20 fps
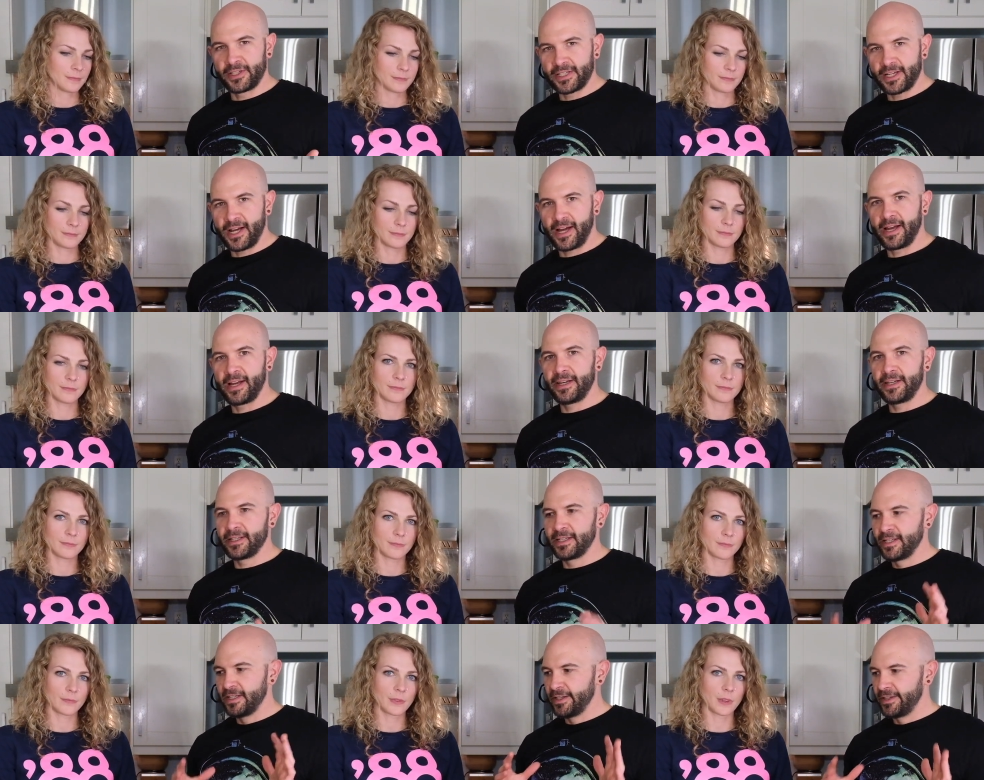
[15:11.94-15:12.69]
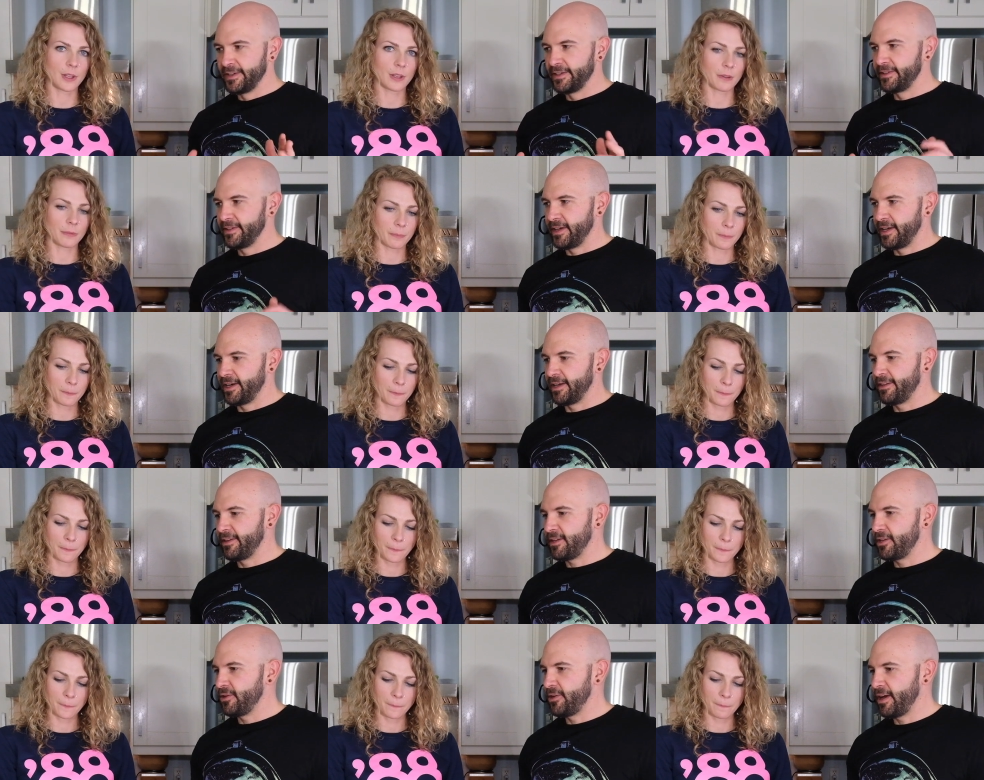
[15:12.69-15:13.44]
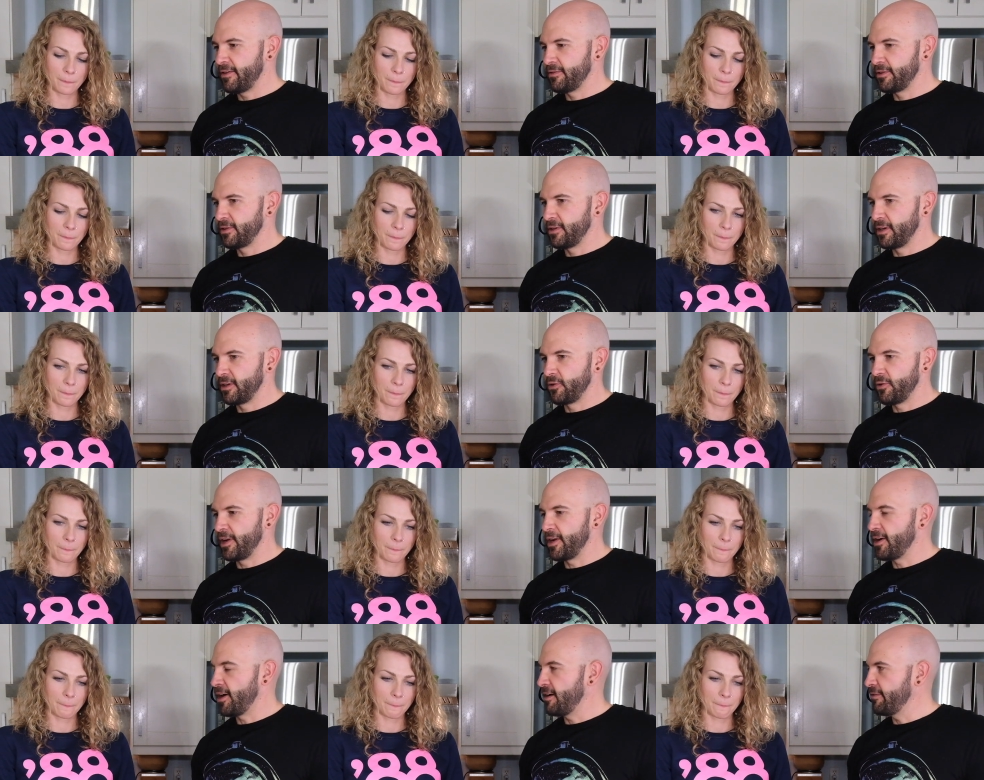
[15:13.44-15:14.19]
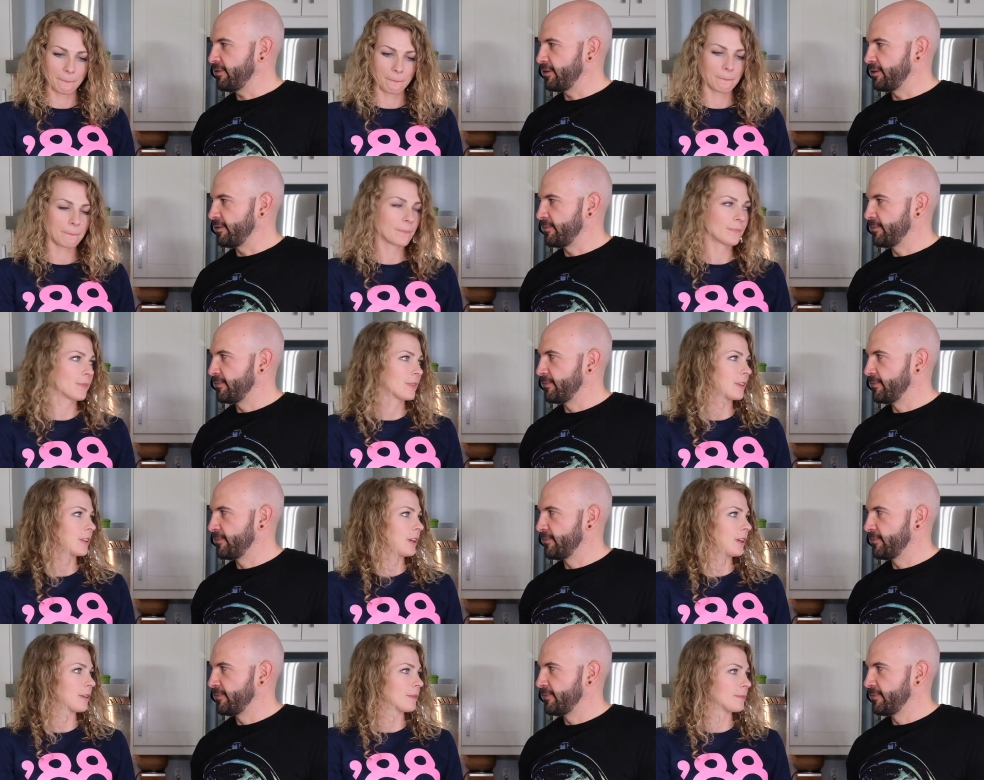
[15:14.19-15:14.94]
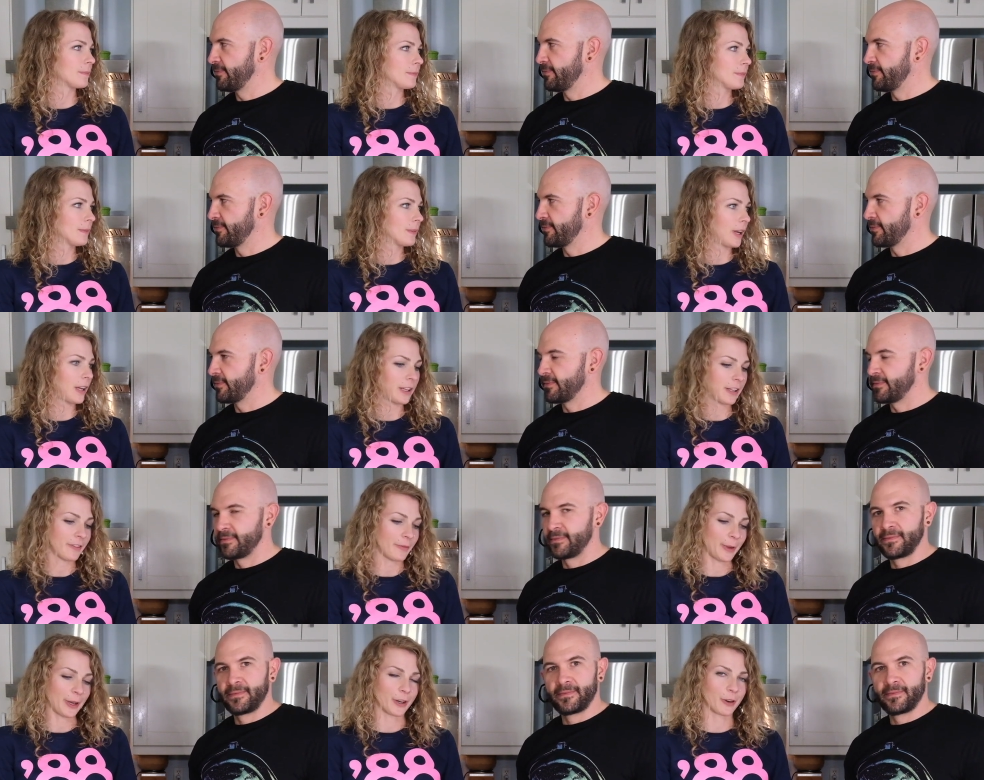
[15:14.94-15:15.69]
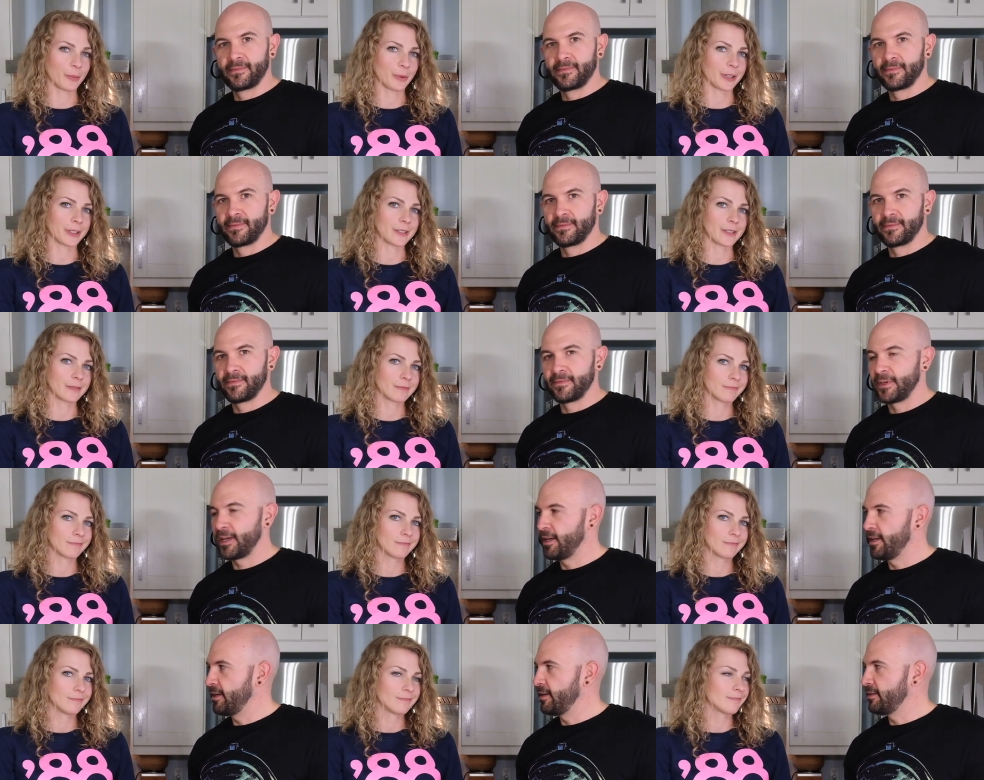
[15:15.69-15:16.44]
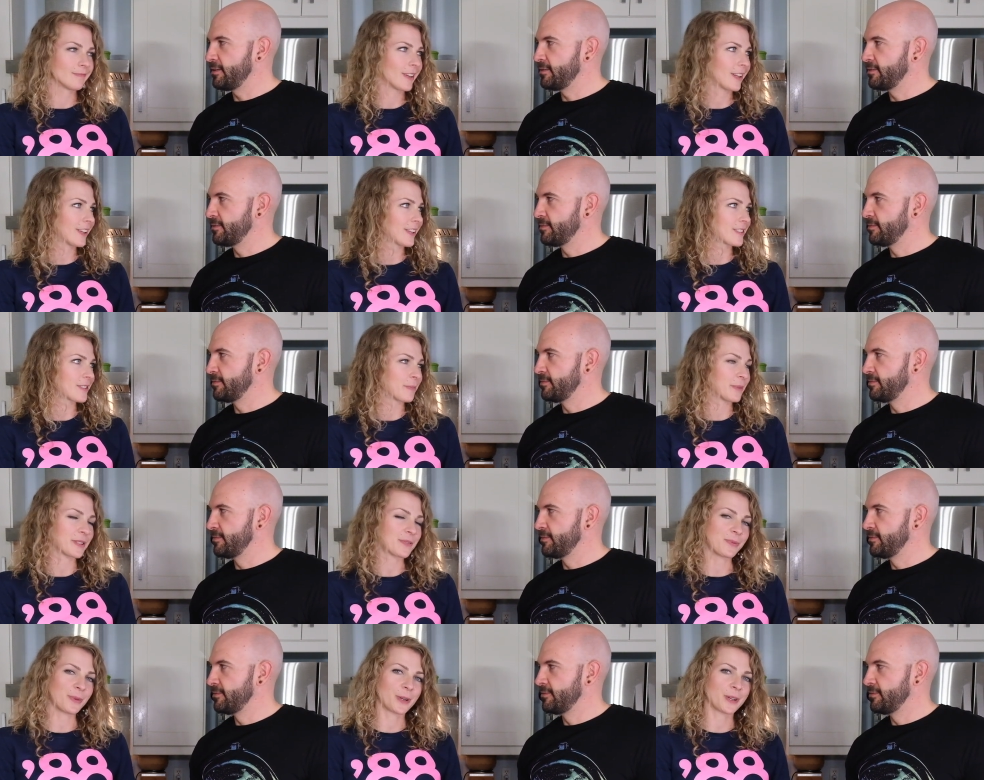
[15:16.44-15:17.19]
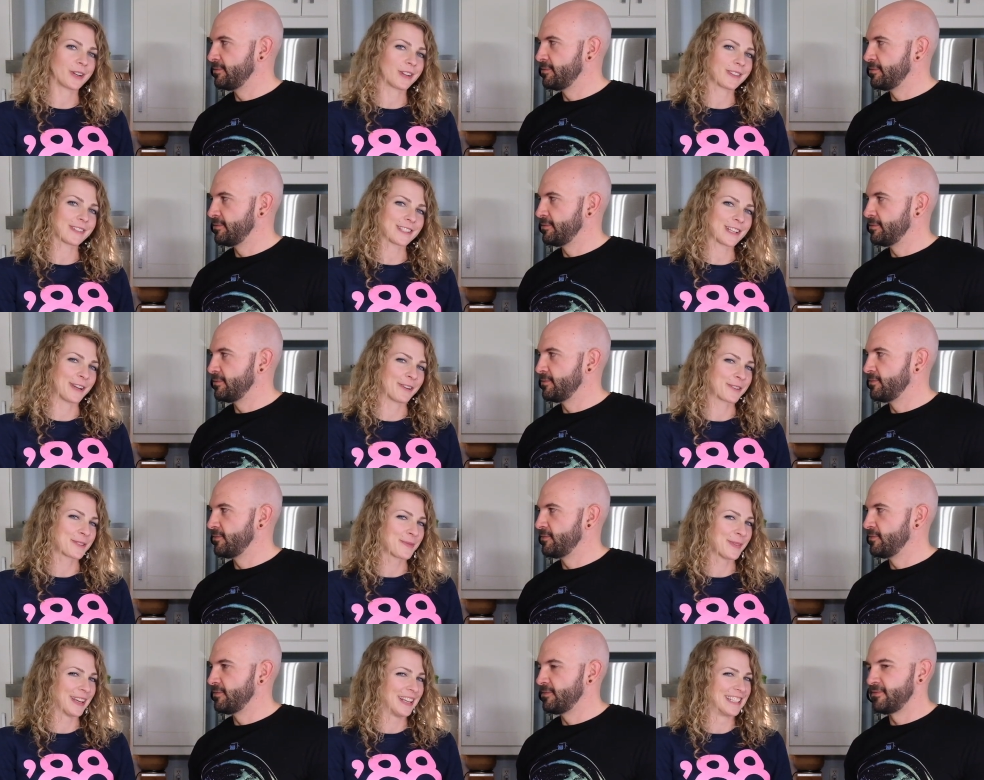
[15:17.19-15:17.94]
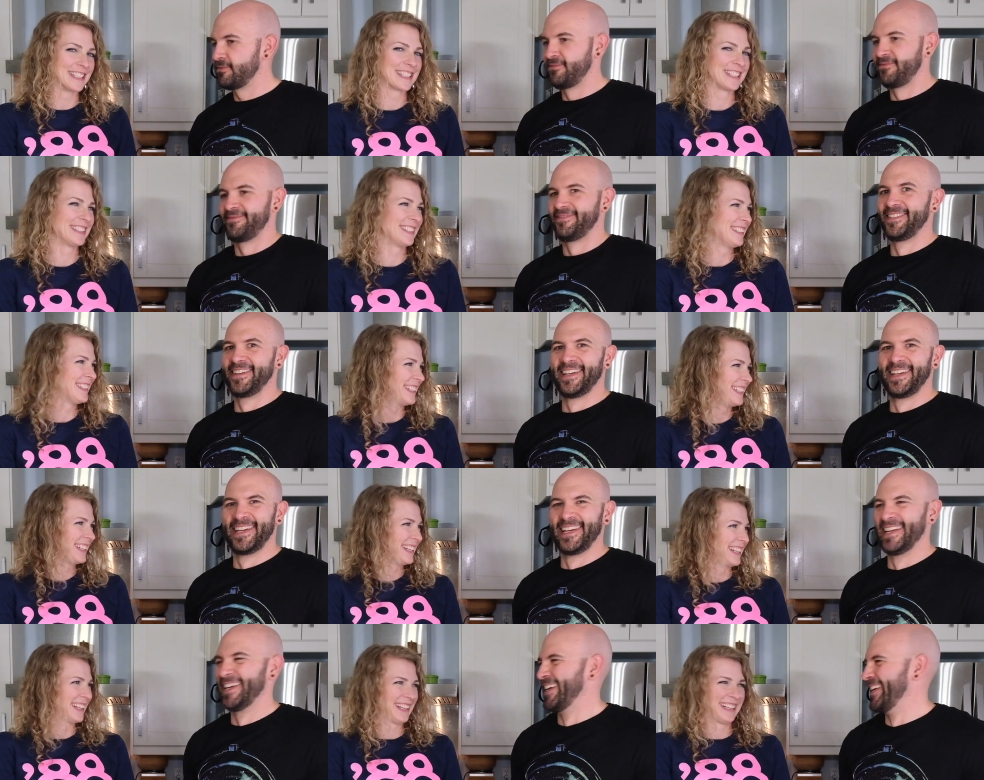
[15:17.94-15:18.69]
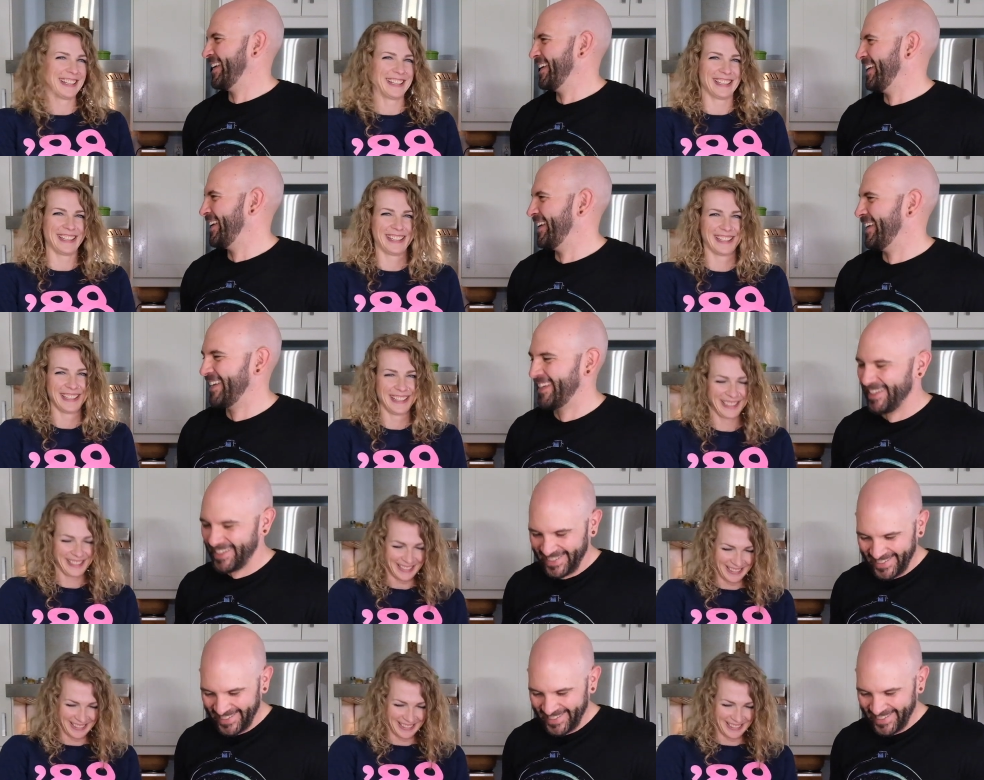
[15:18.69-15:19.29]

Speaker 1: the side. Yeah. And I think you have a, a great coffee.
Speaker 2: Yeah, I love my Aeropress. Yeah. I think it's the best $40 I ever spent.